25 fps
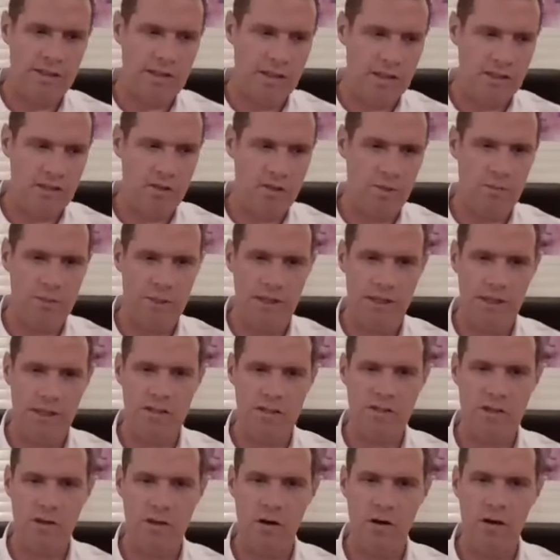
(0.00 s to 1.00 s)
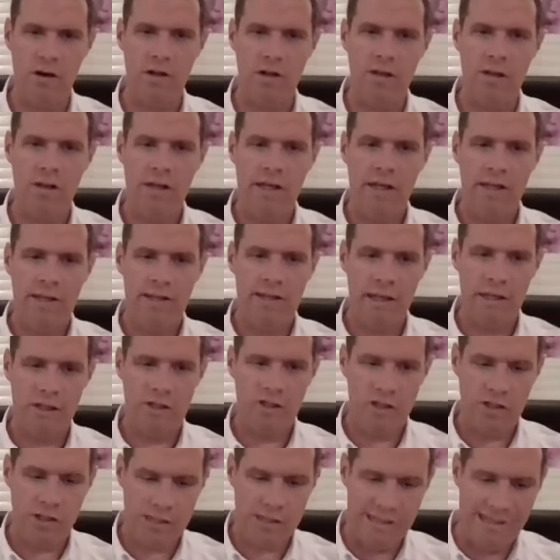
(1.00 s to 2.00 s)
When she sees it as something
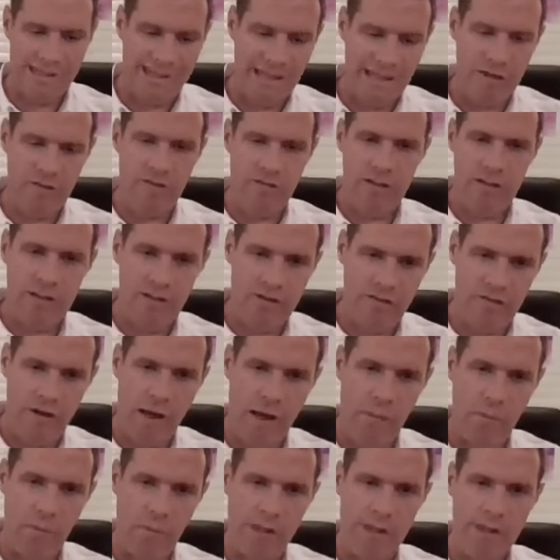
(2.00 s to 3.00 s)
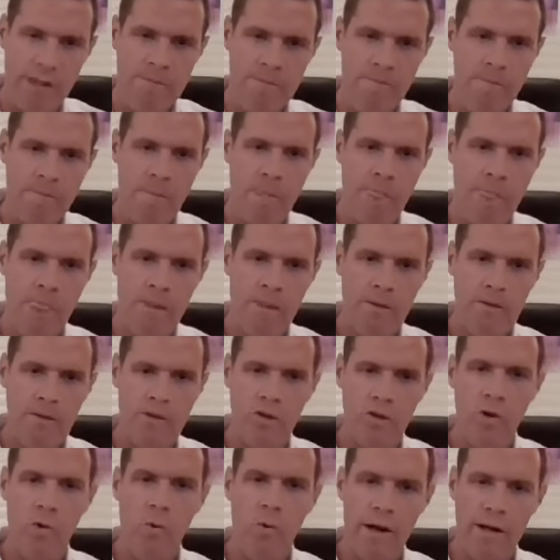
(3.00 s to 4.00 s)
external, then she's leaving the
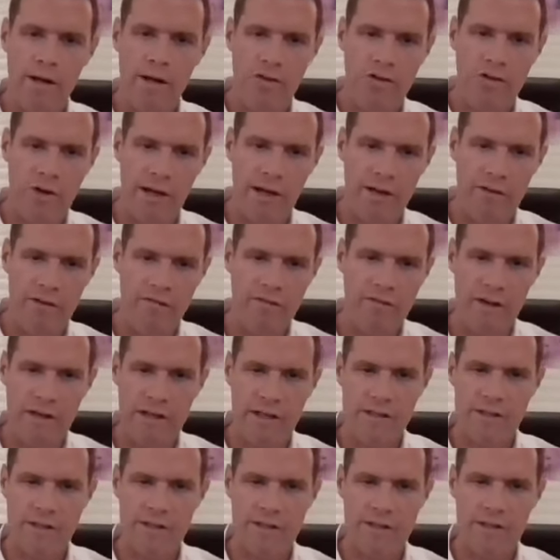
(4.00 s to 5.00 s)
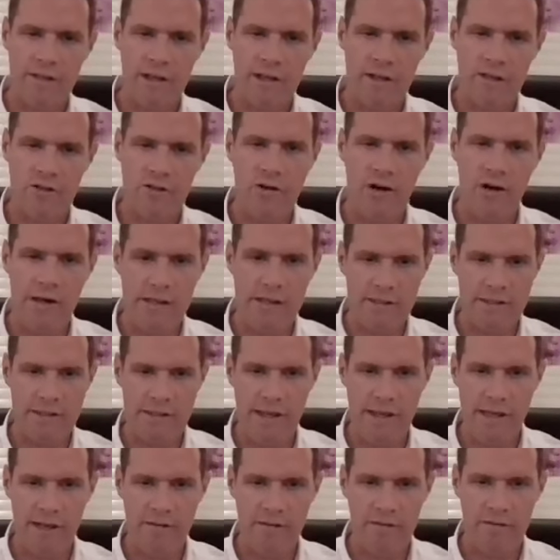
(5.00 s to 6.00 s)
family to go out and try and fix
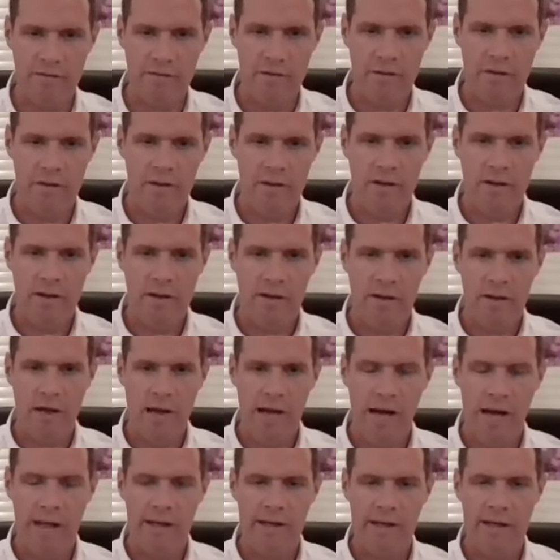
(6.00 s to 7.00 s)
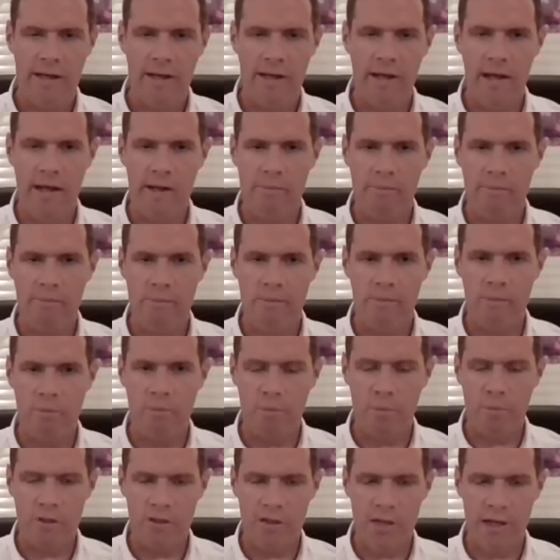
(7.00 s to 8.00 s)
and try and save.
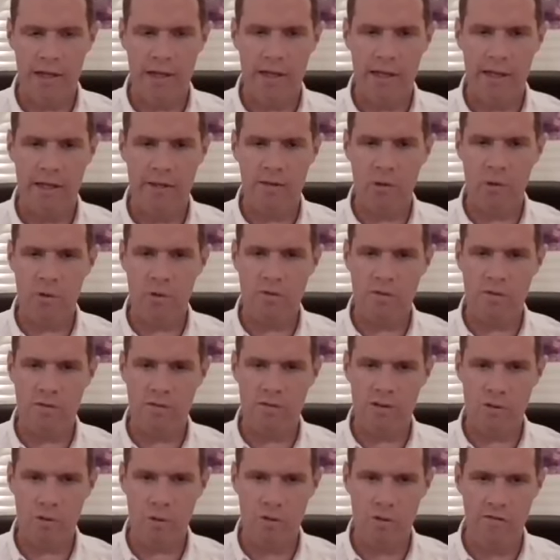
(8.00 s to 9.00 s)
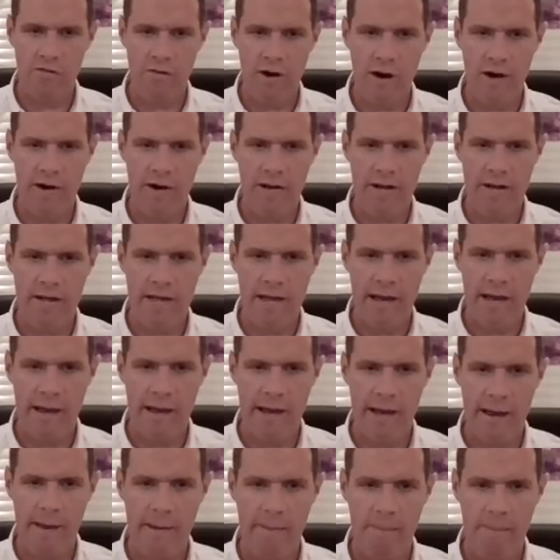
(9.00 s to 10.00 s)
And particularly those of us who are
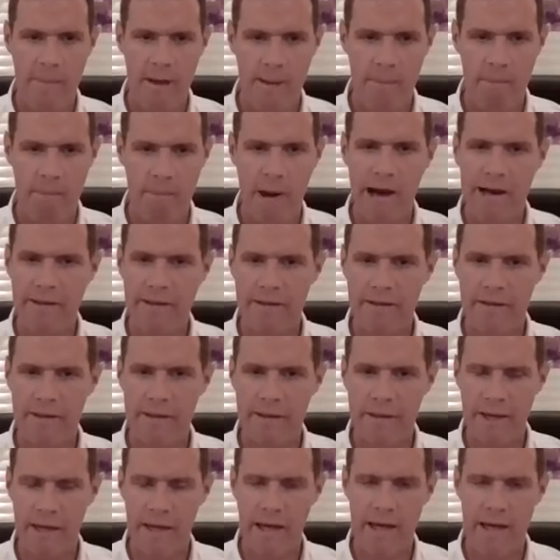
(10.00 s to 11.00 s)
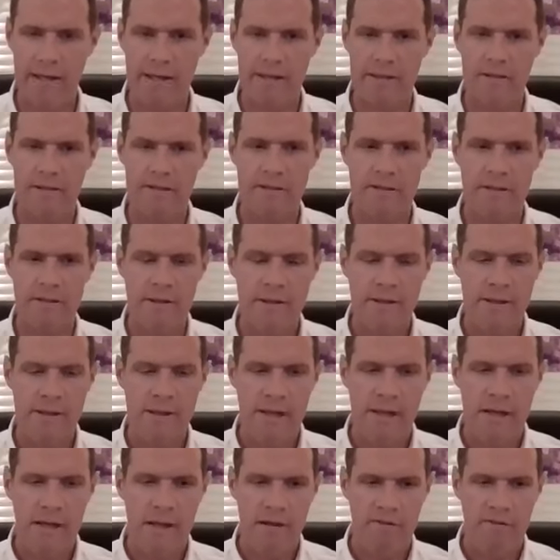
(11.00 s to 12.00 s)
very empathic
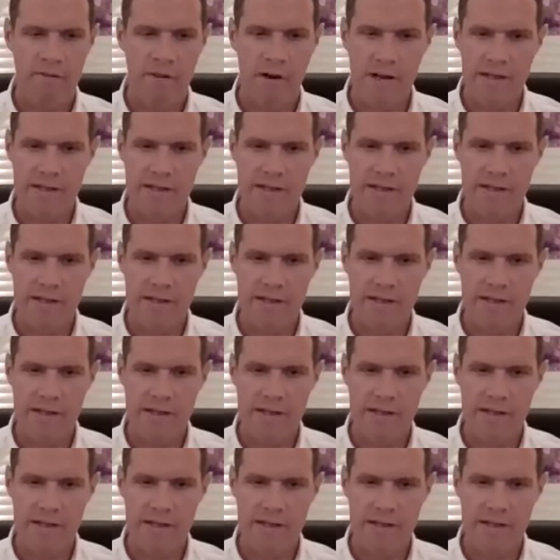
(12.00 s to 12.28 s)
and